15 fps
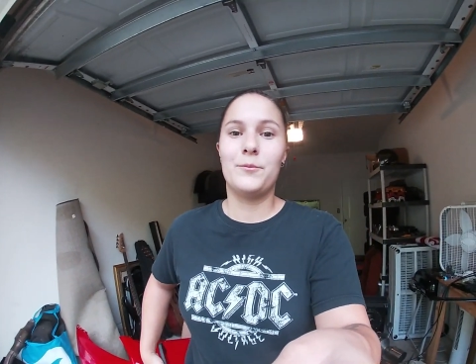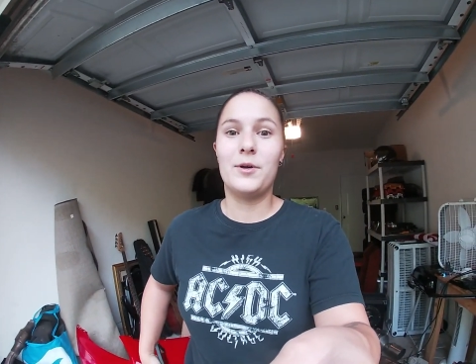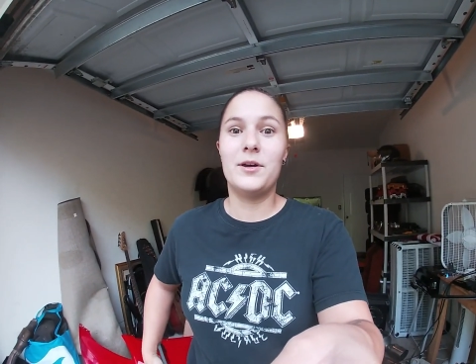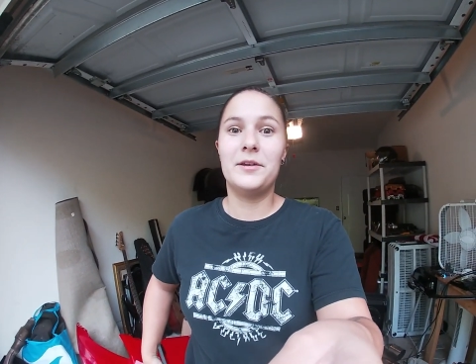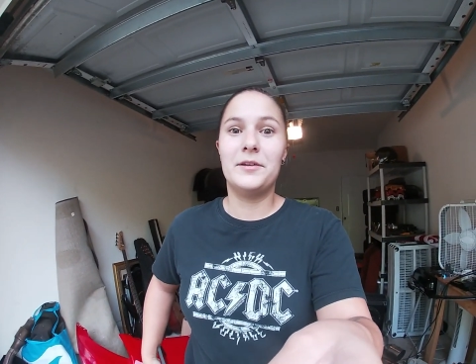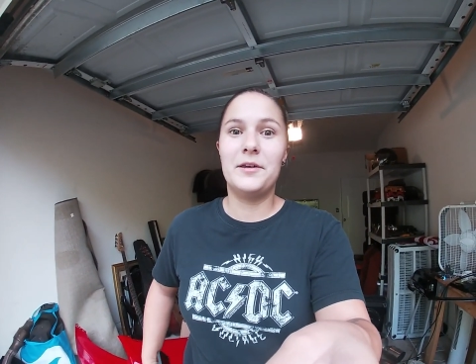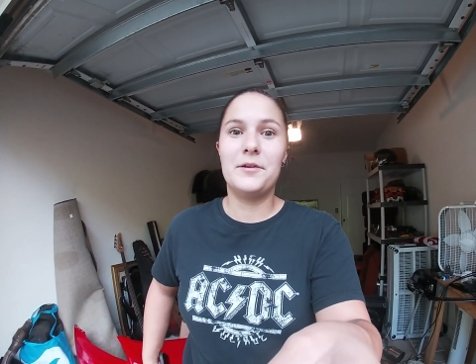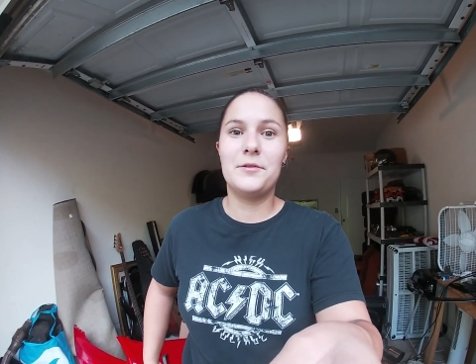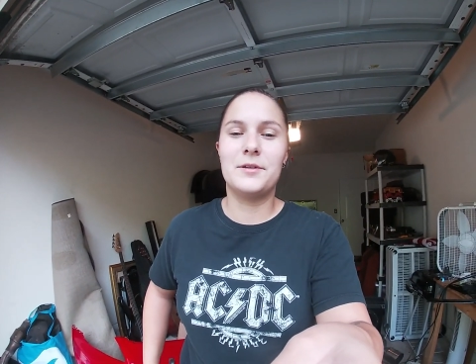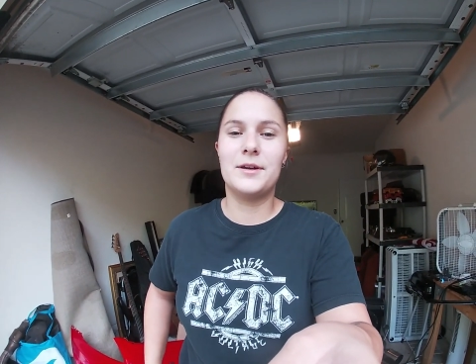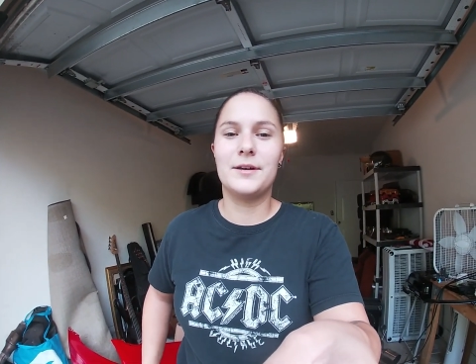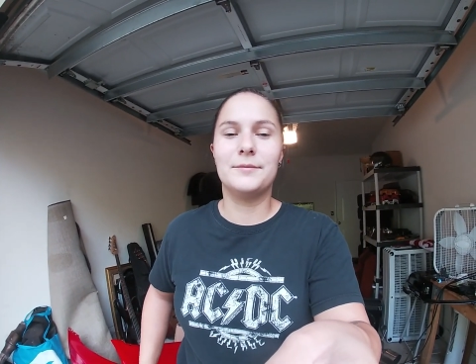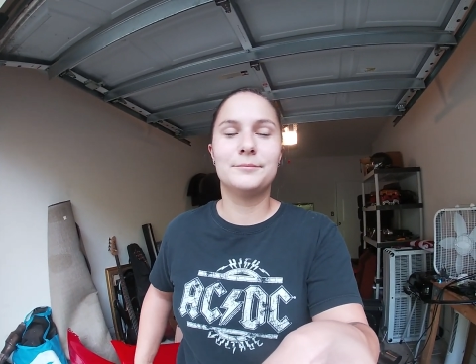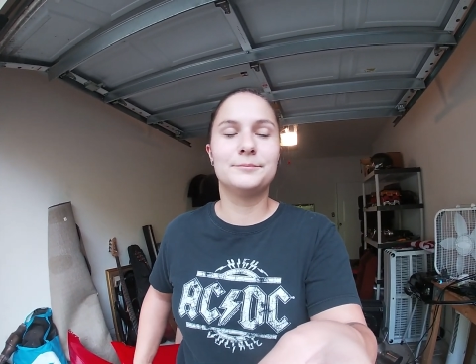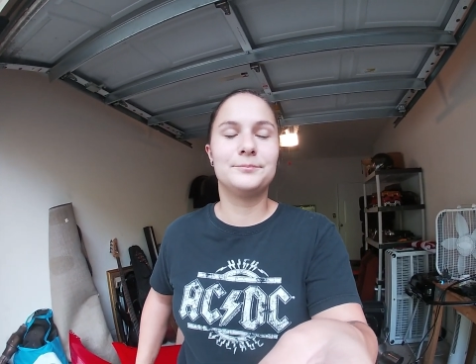Well, hello
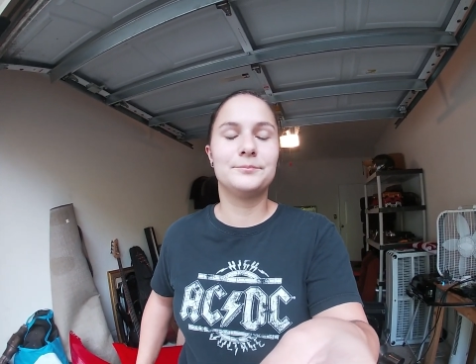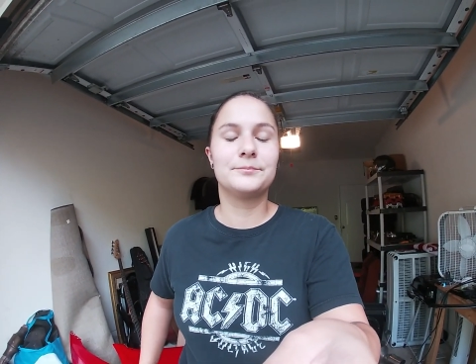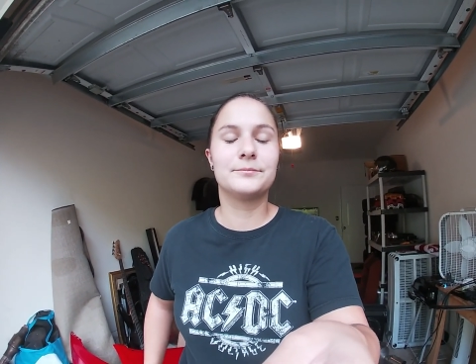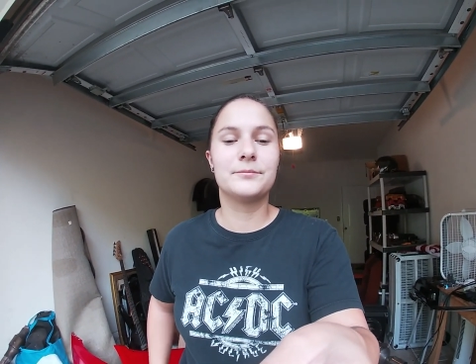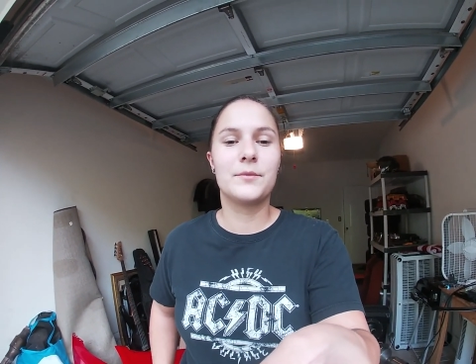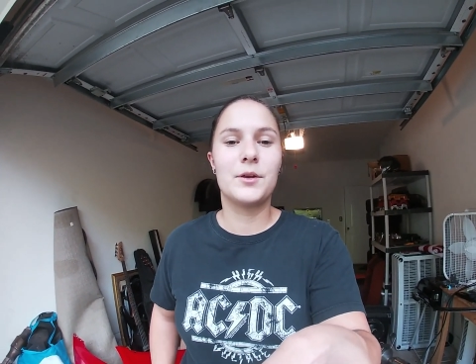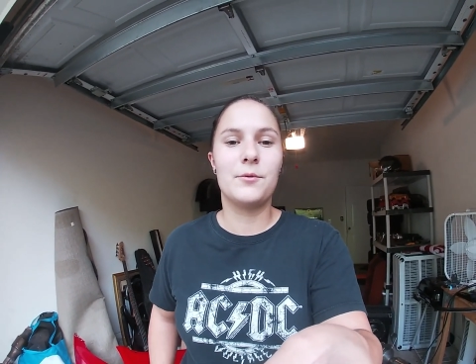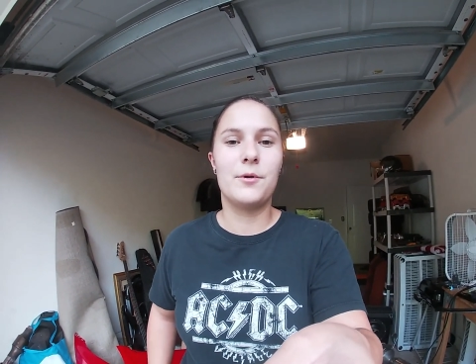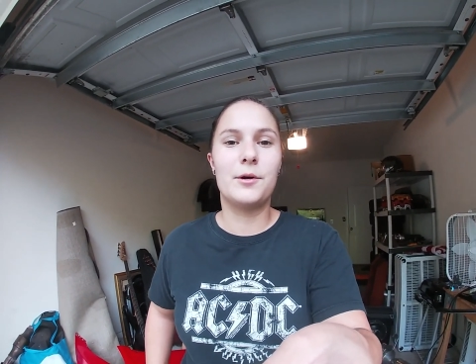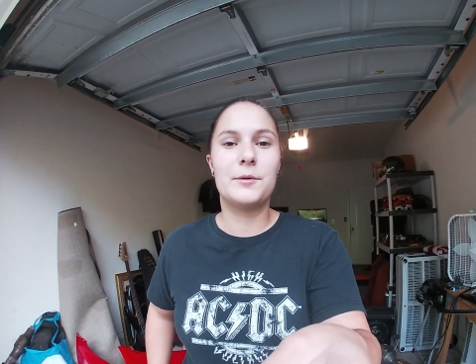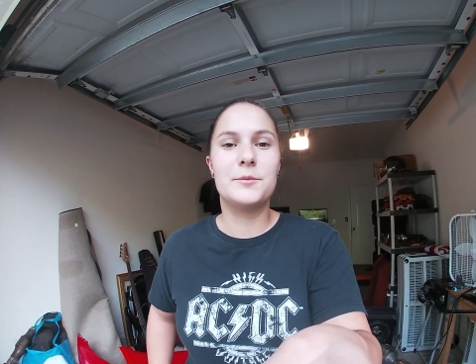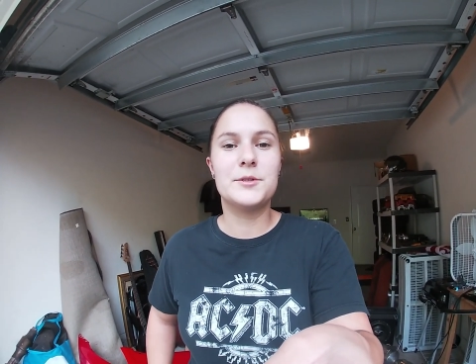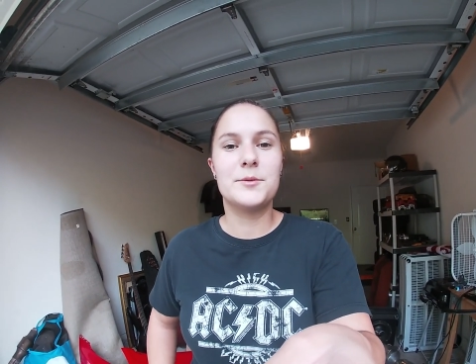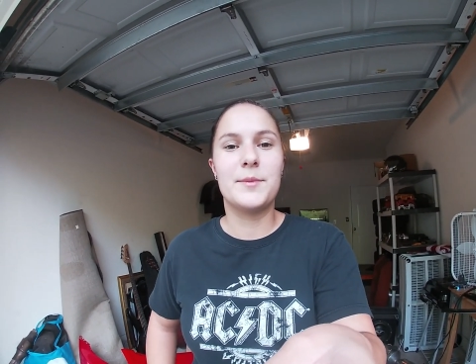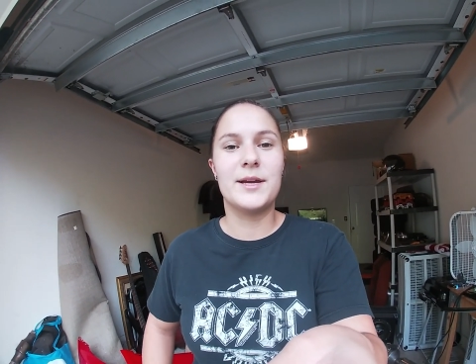there.
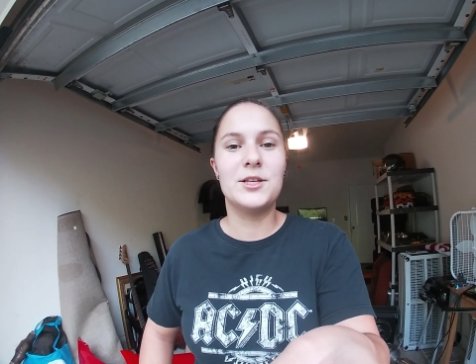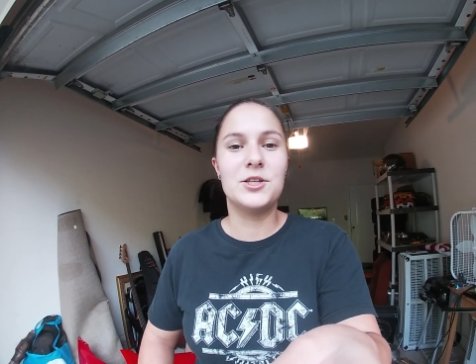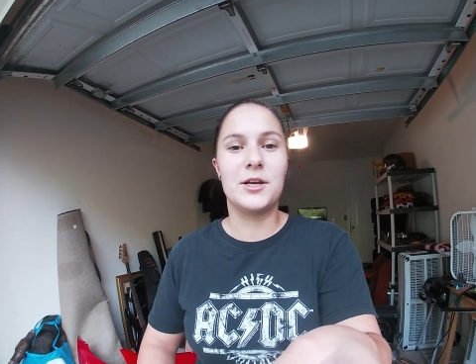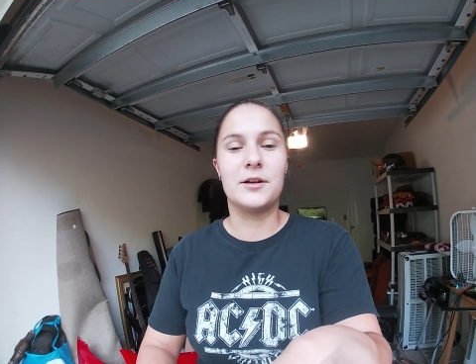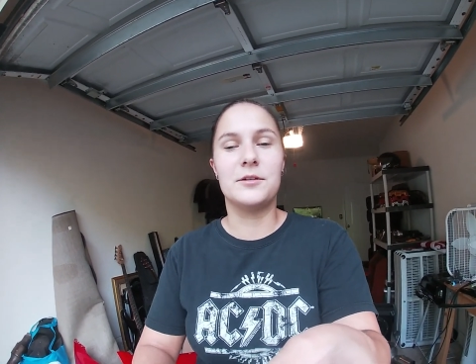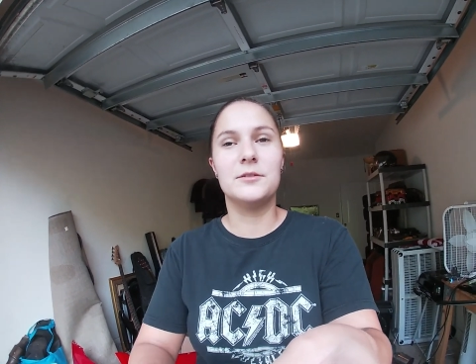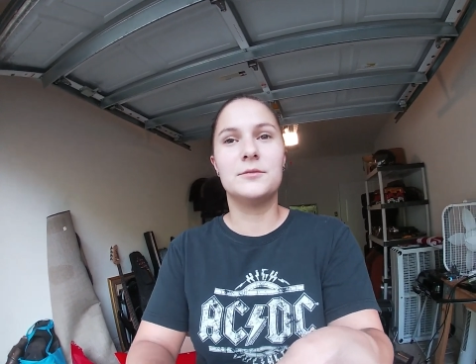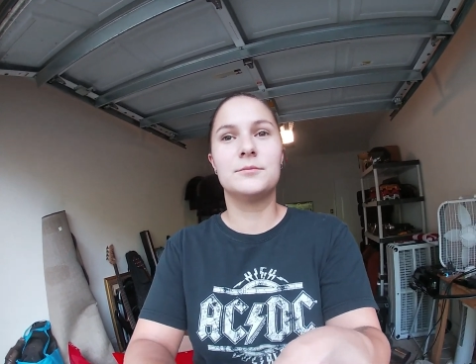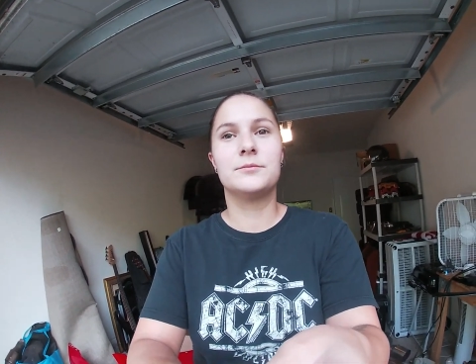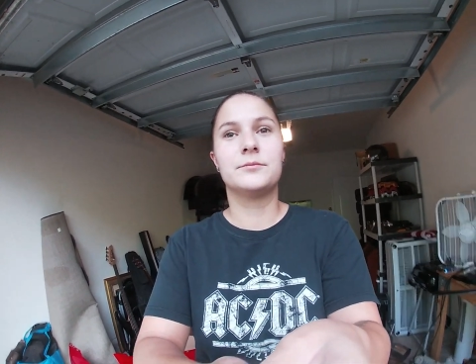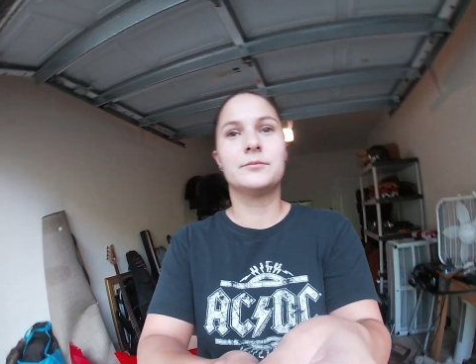Welcome to my channel.